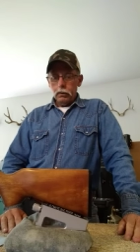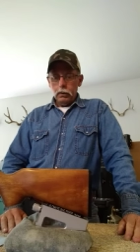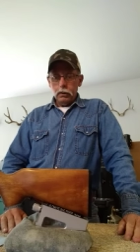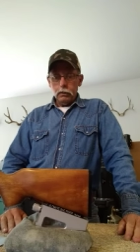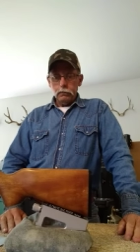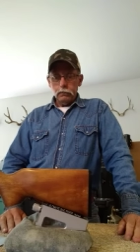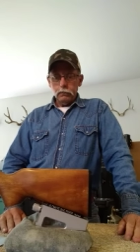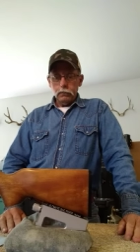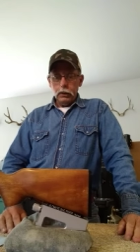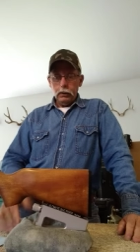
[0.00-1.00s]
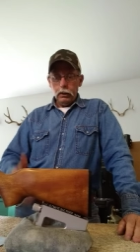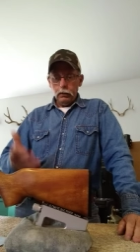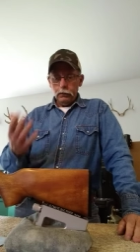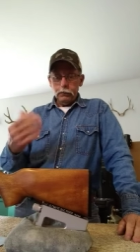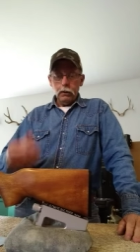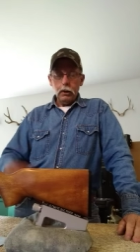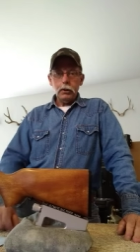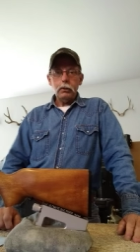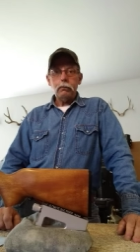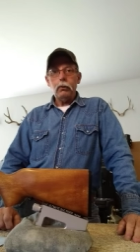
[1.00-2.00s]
Uh, detailed installation,